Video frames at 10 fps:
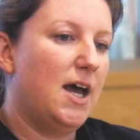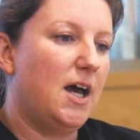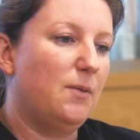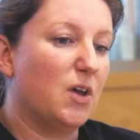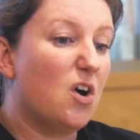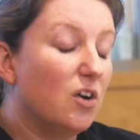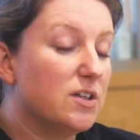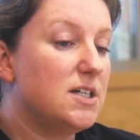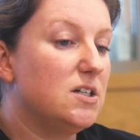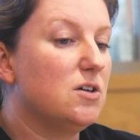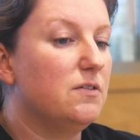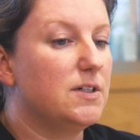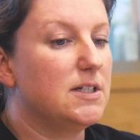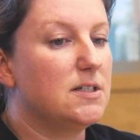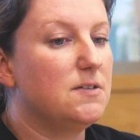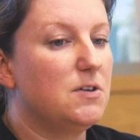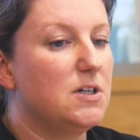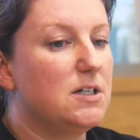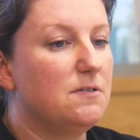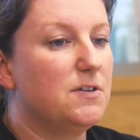The content of it is
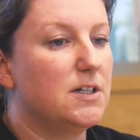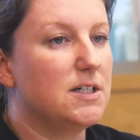very different.